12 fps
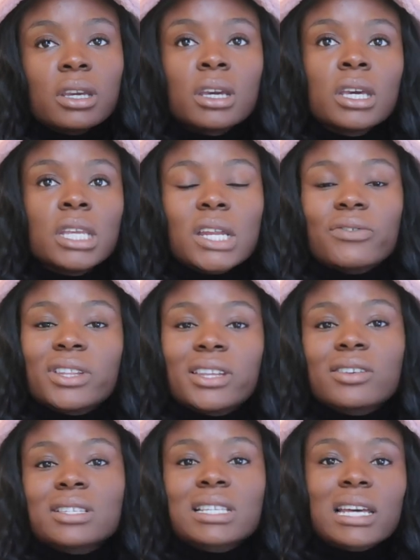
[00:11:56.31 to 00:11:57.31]
and
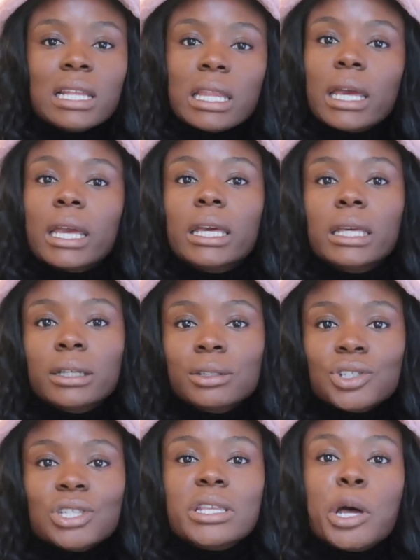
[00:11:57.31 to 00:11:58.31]
everything else is kind of like
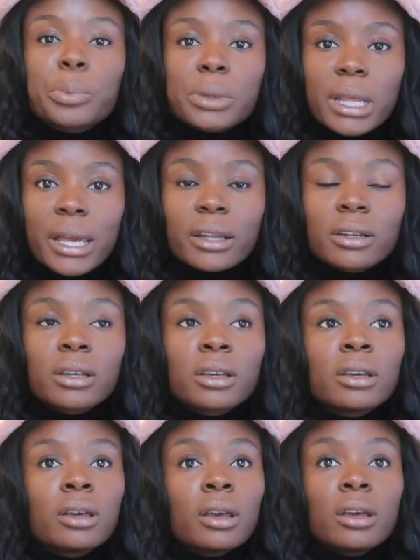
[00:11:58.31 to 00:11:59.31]
just helping that.
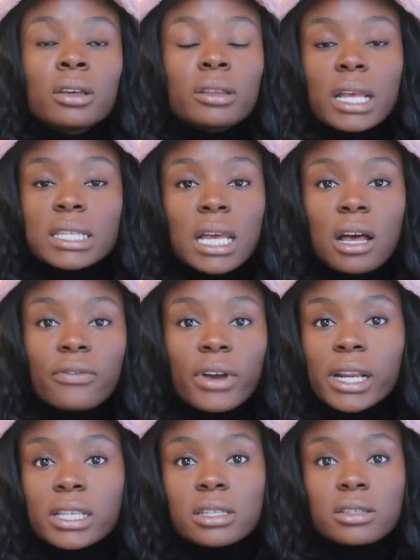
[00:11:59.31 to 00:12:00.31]
That's not how
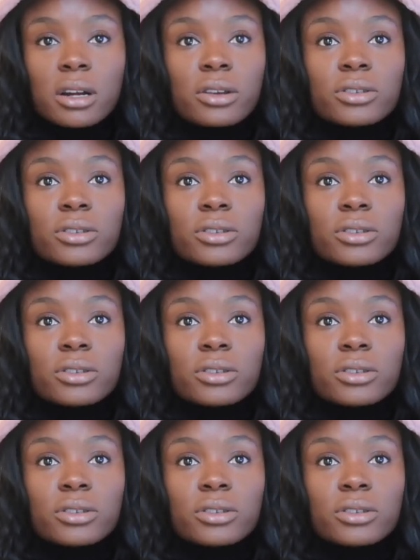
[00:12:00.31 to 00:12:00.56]
financings are.